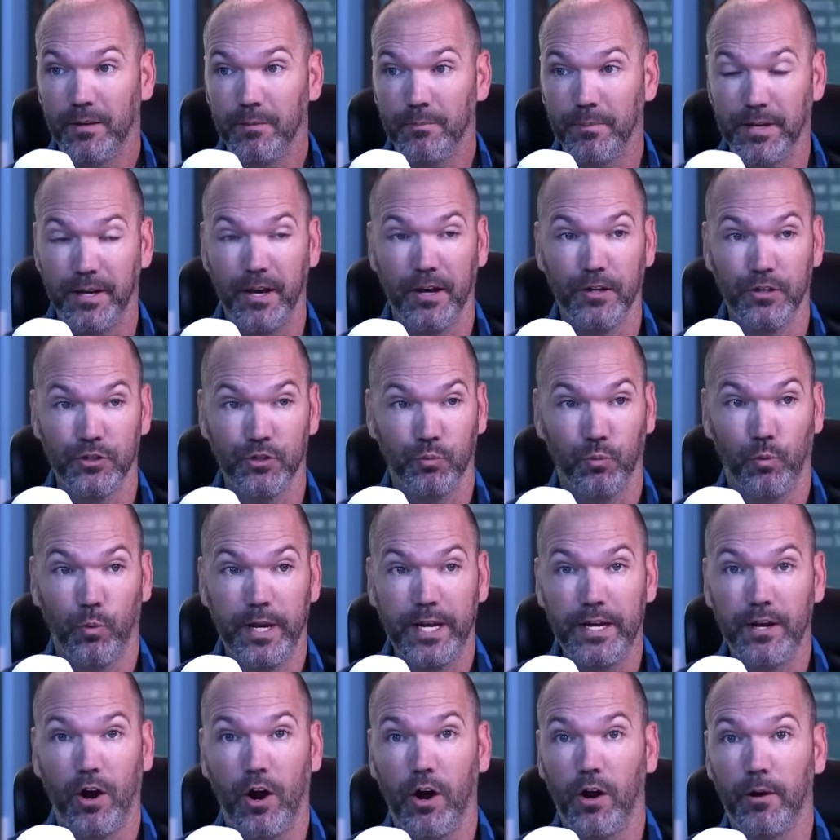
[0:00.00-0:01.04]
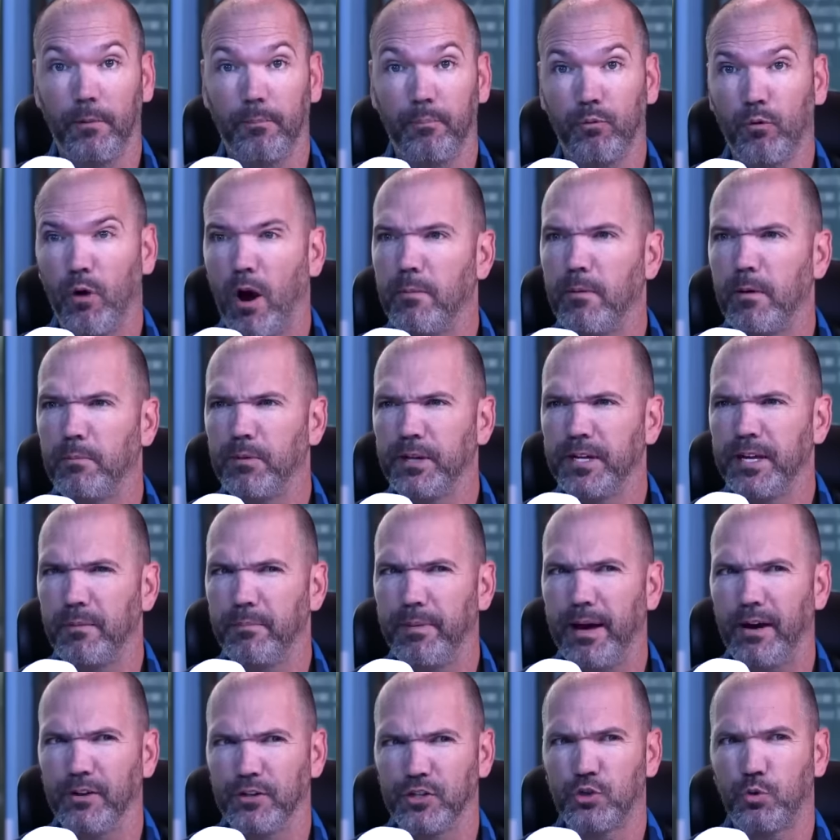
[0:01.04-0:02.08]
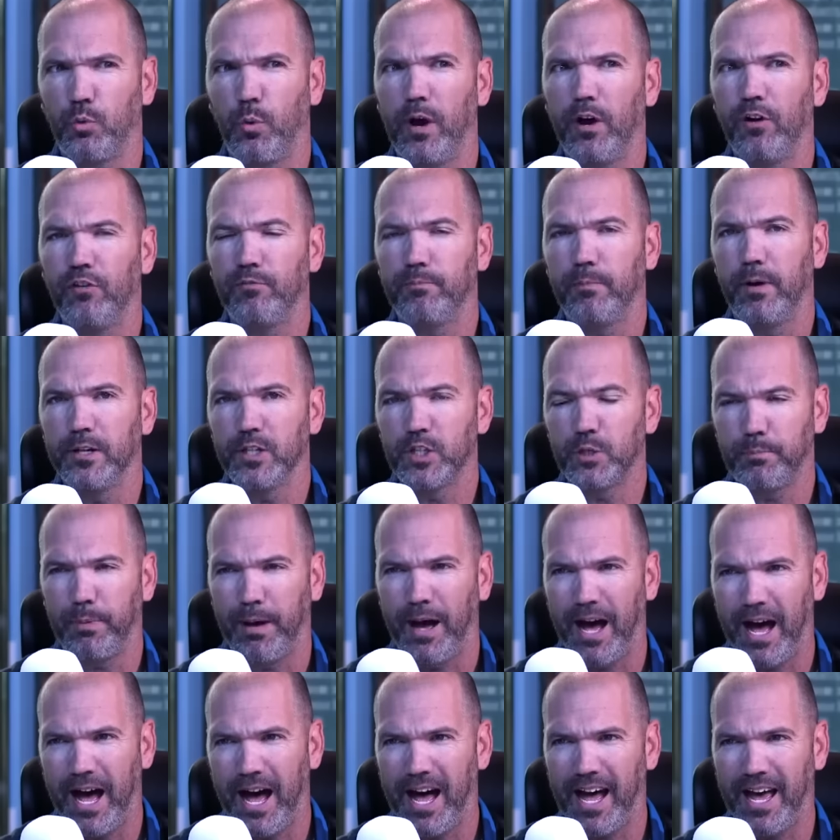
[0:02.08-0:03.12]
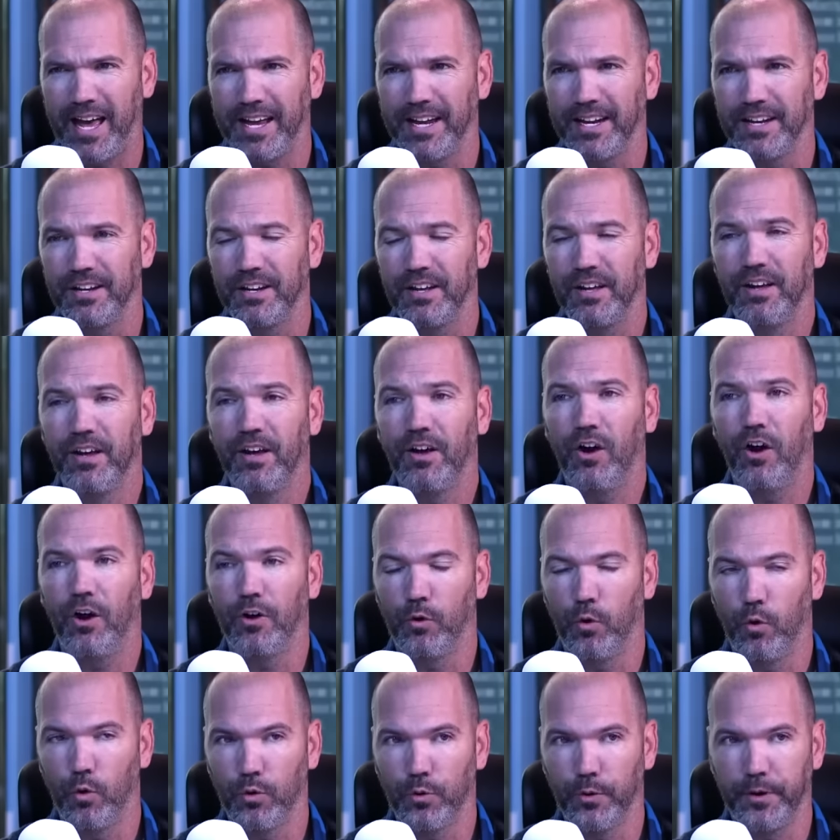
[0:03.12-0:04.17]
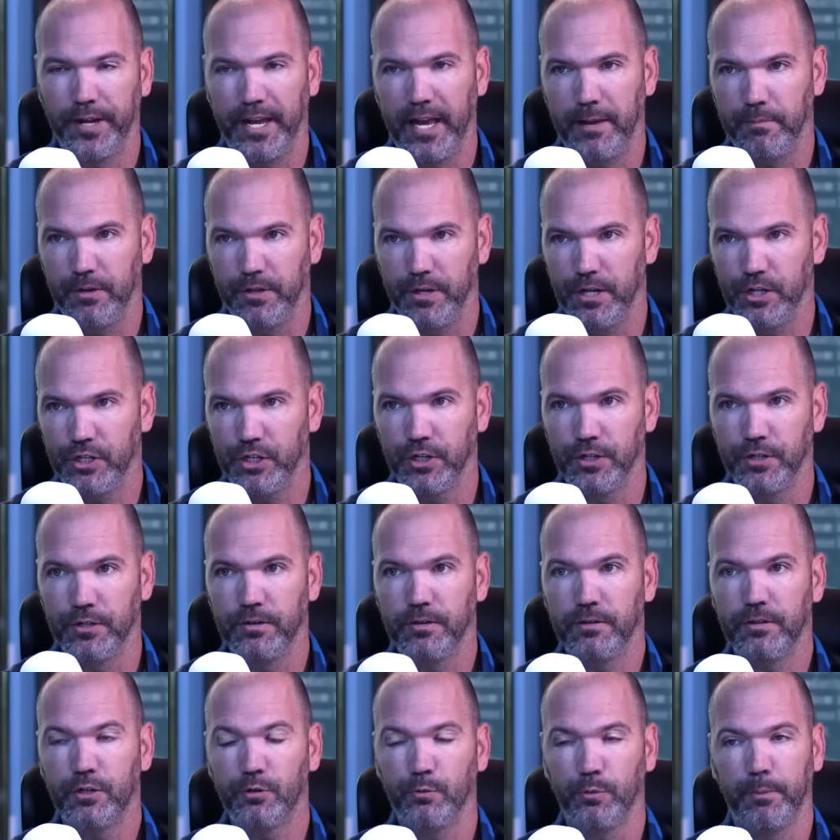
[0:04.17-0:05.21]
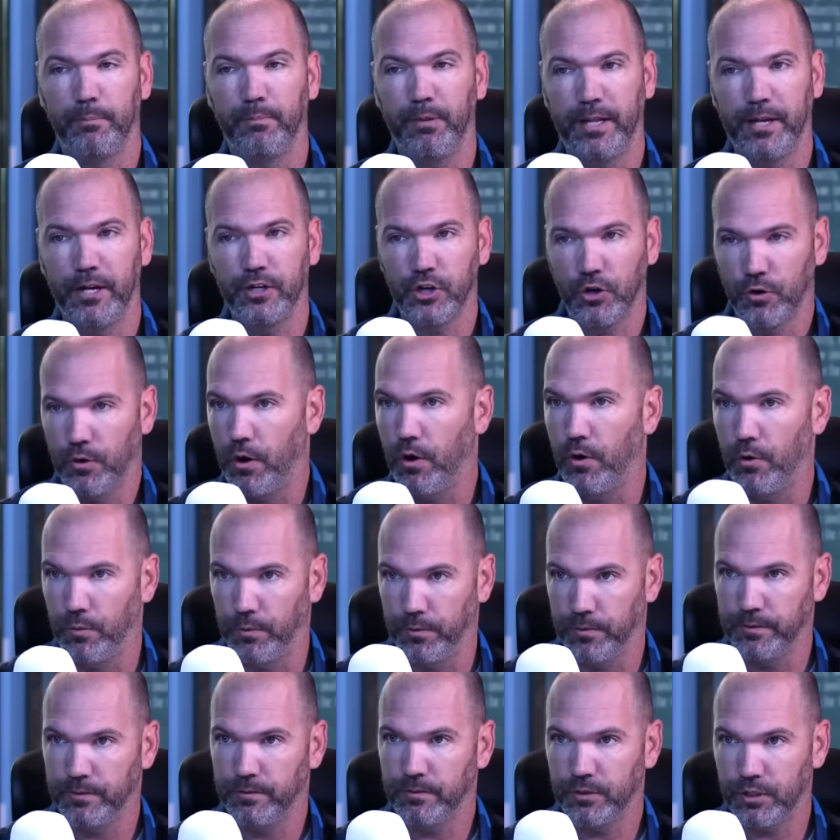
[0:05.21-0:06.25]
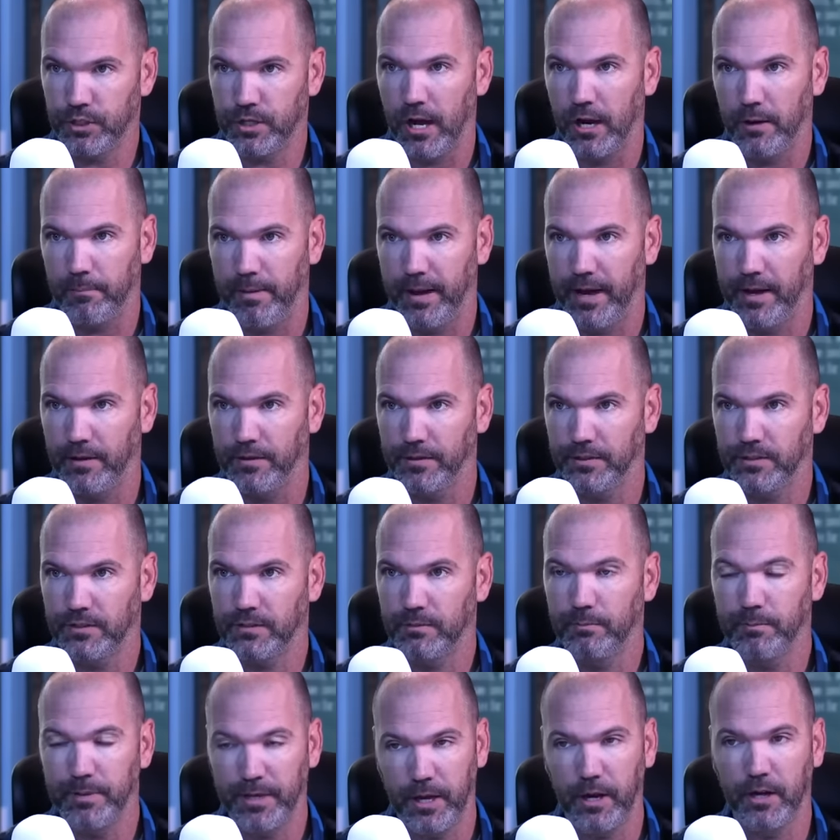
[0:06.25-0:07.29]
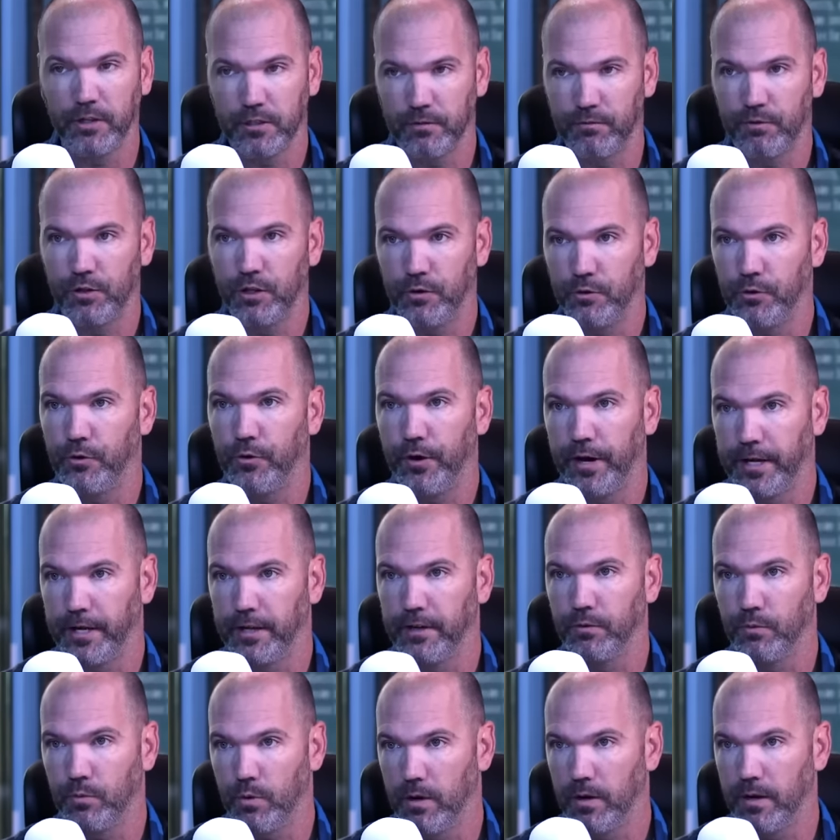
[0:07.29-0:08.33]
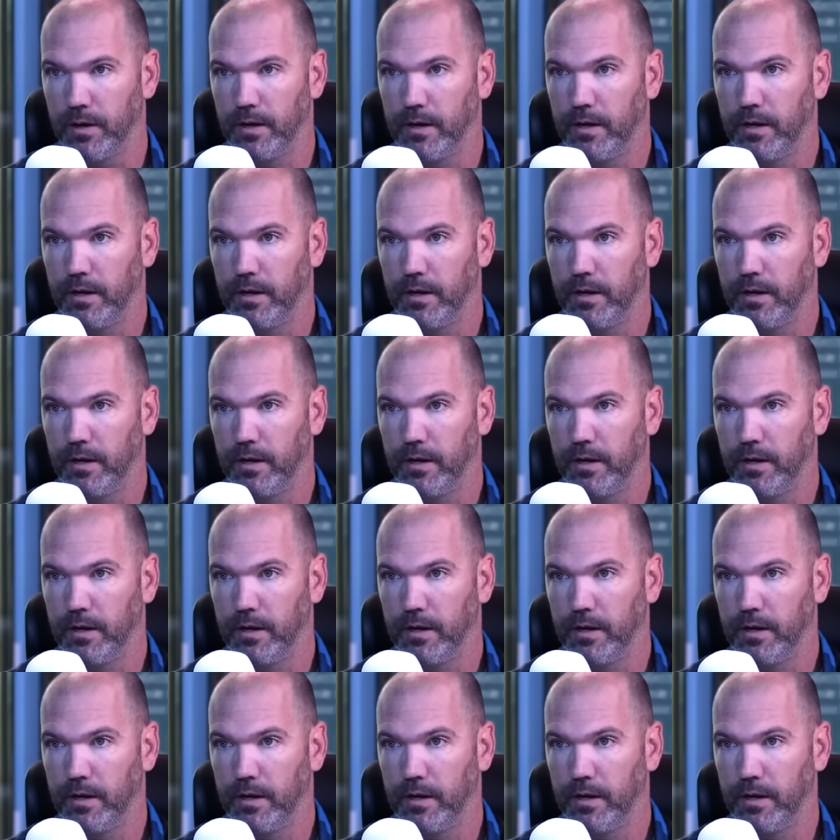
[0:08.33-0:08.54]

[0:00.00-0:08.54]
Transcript: Because we are probably about 12 months behind on ordering ammunition to replenish our own stockpiles because of the Ukrainian war.